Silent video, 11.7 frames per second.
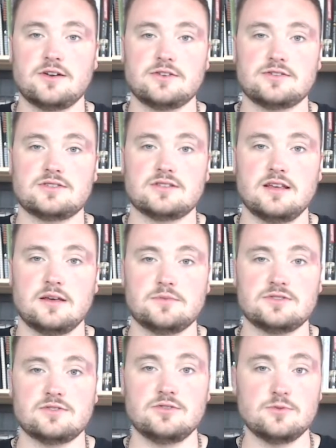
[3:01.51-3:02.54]
your sleep.
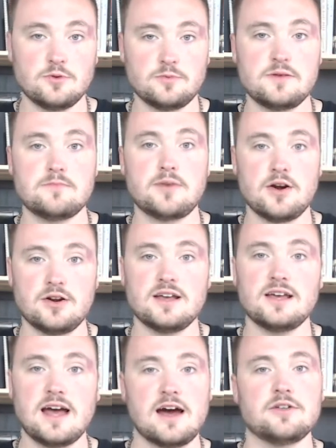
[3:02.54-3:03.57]
So you will be burning
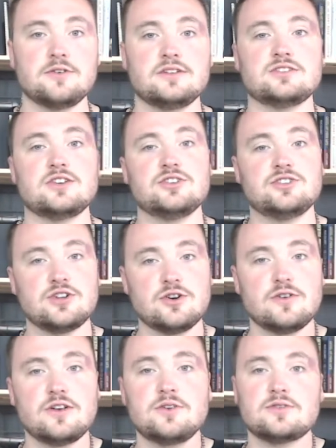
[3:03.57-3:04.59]
calories
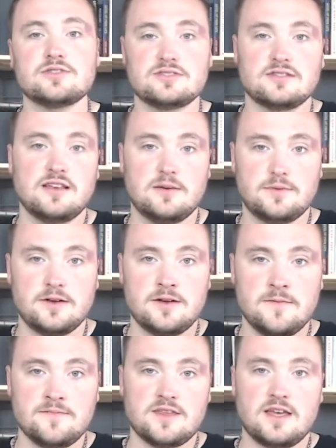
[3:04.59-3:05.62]
during your sleep.
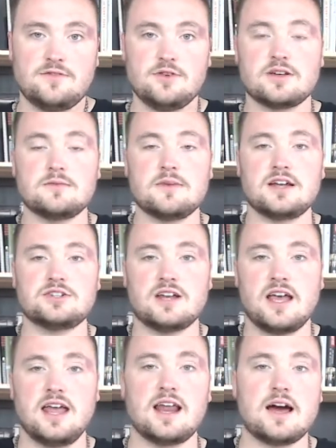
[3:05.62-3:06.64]
If you can imagine
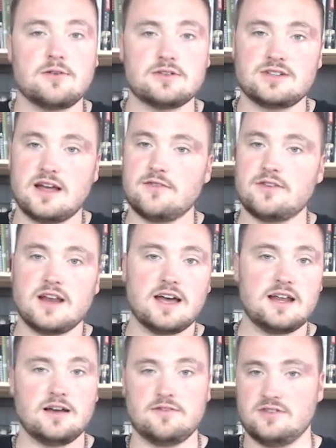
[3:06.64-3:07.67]
8 hours every
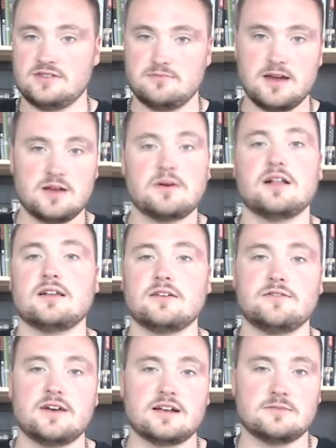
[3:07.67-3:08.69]
night of this metabolic
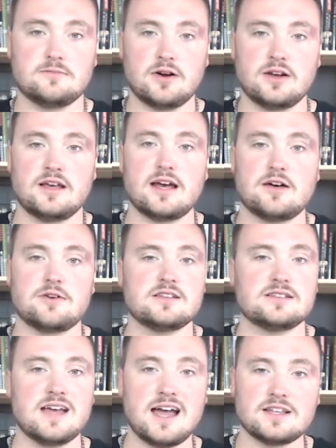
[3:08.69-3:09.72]
effect, burning
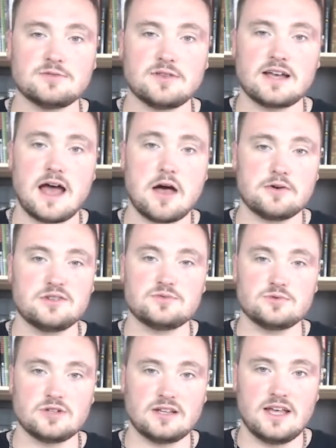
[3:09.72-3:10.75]
calories, that's where the calories
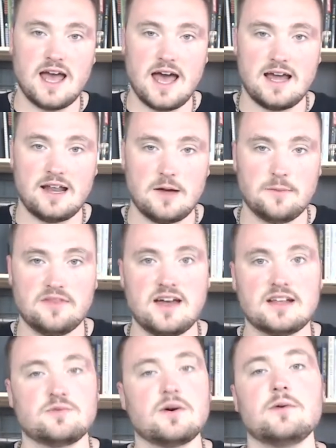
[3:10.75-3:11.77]
really add up. And
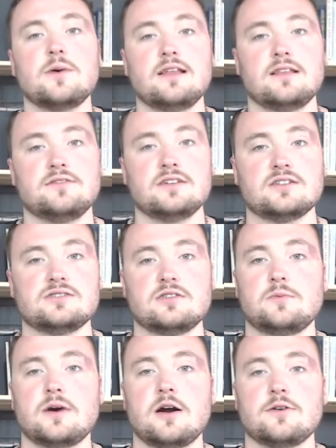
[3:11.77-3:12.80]
that's why weightlifting is so
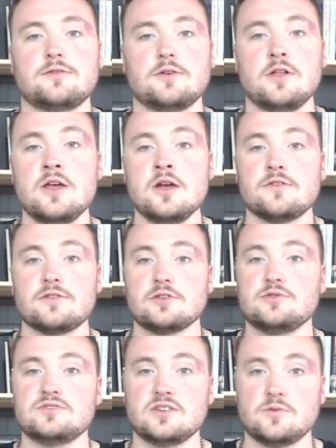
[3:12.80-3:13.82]
powerful for
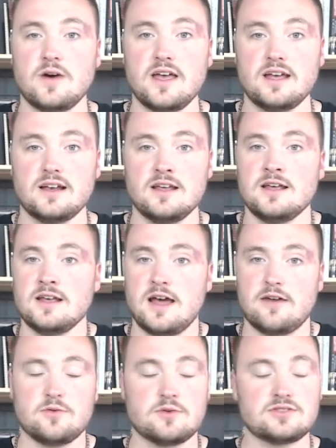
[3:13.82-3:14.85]
losing weight.
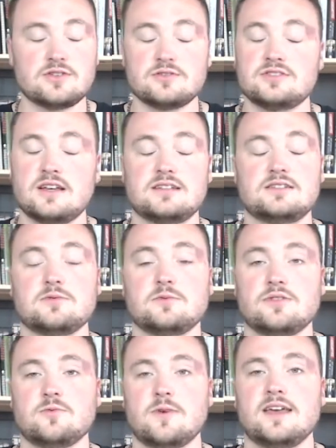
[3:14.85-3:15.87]
Everyone associates it
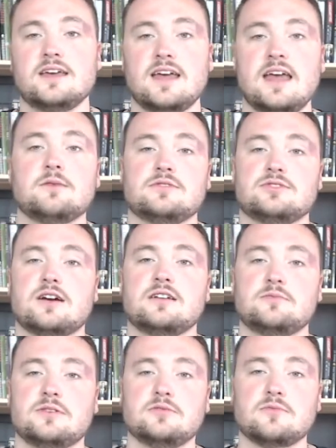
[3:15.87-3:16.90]
with weight gain, with trying to
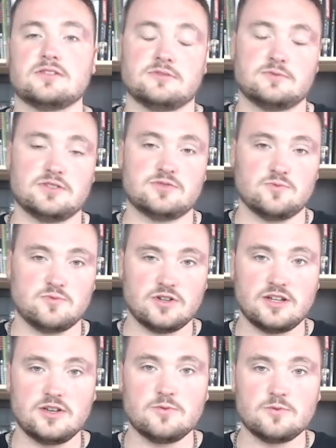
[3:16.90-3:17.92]
build muscle, but it's
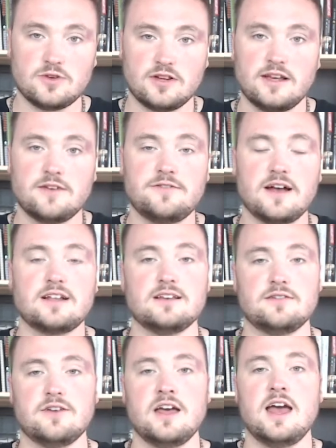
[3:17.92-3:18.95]
really, really
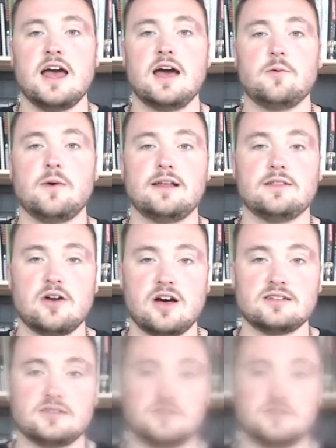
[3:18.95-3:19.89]
effective at weight loss as